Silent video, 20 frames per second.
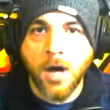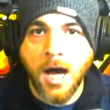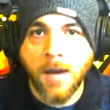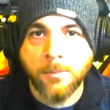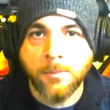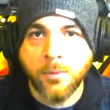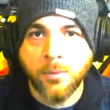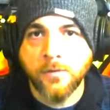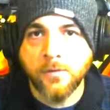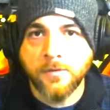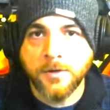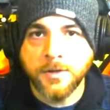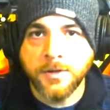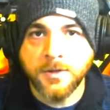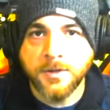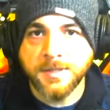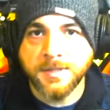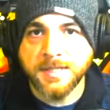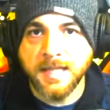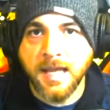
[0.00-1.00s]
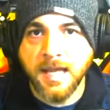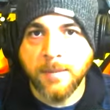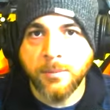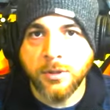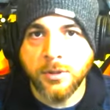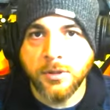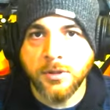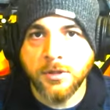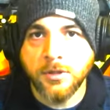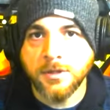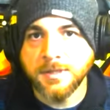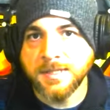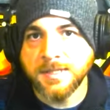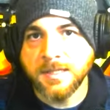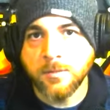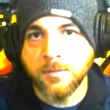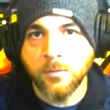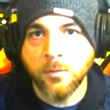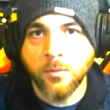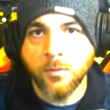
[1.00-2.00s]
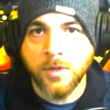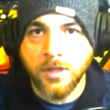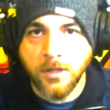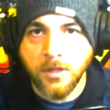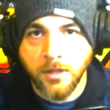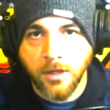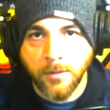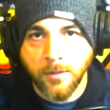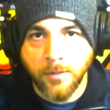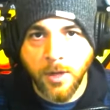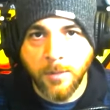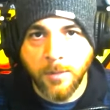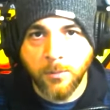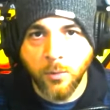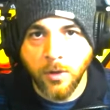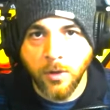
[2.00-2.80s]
hop over to the sampler and see what we can come up